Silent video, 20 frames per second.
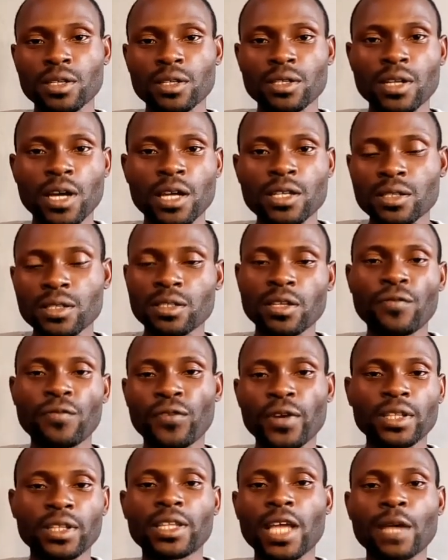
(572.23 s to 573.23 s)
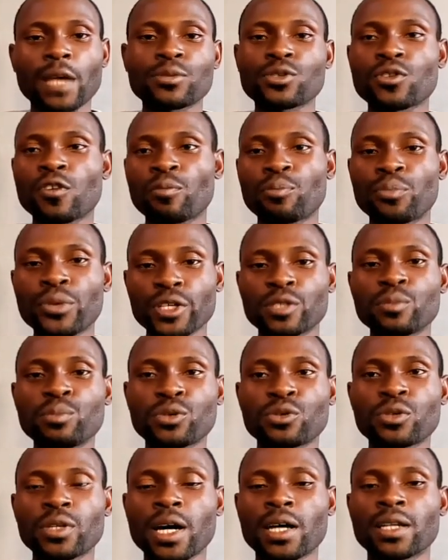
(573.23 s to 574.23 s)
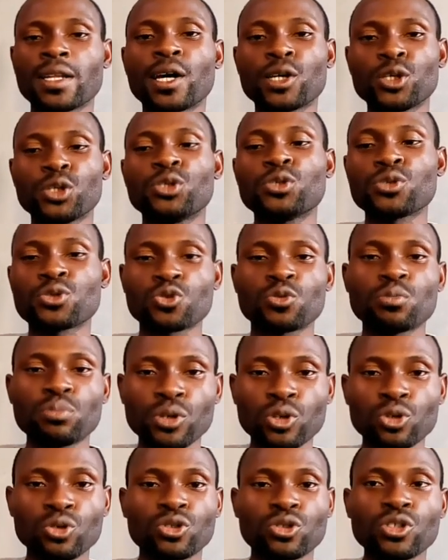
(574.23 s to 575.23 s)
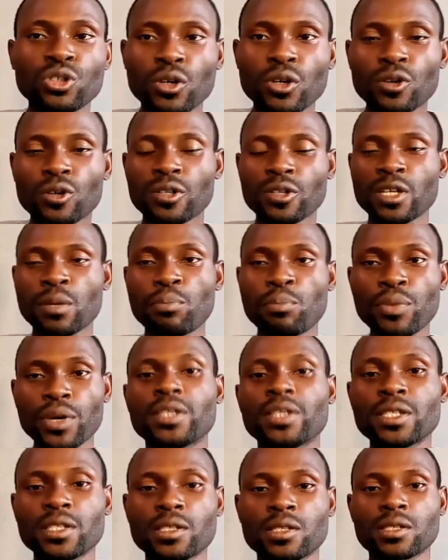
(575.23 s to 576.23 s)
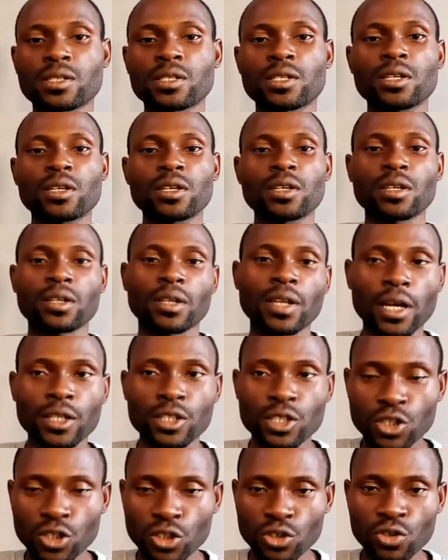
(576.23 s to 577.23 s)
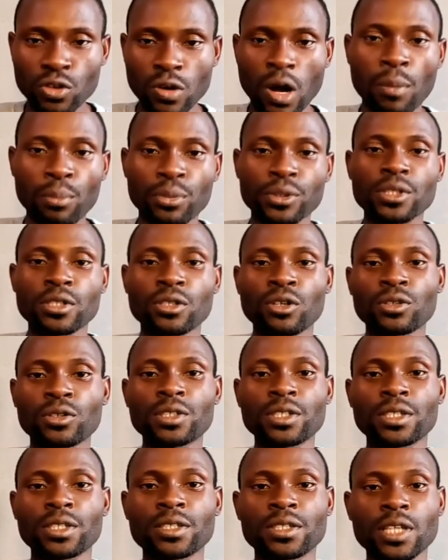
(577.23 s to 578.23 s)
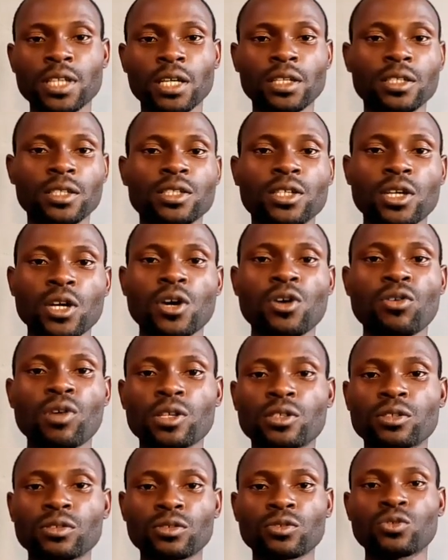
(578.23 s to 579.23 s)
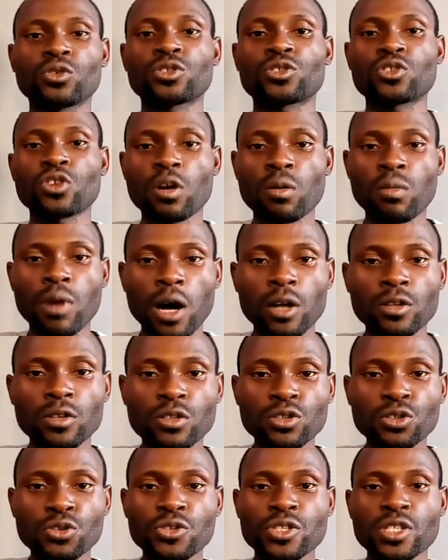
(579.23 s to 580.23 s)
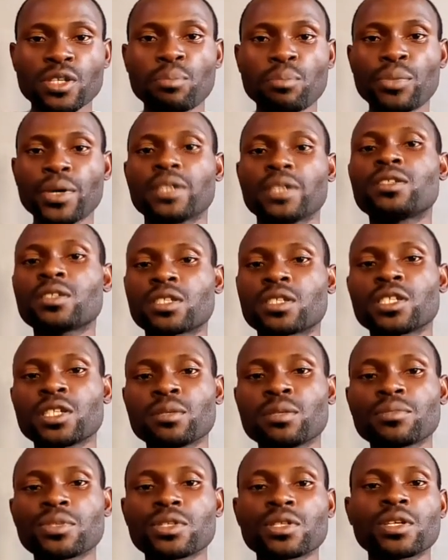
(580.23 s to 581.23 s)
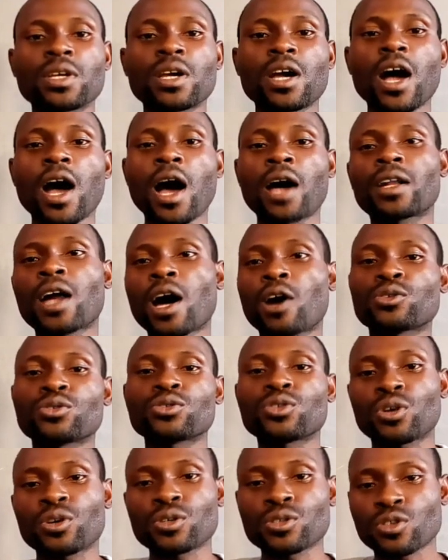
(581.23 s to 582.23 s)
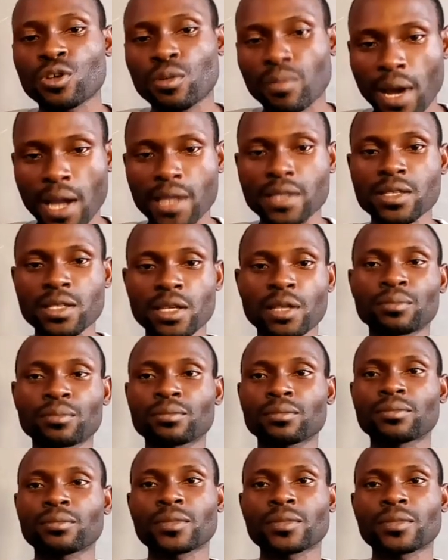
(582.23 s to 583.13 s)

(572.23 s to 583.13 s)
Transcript: And different types of page builder that you use to build the pages that are put on the internet. We're going to talk about using paid themes and how to customize them.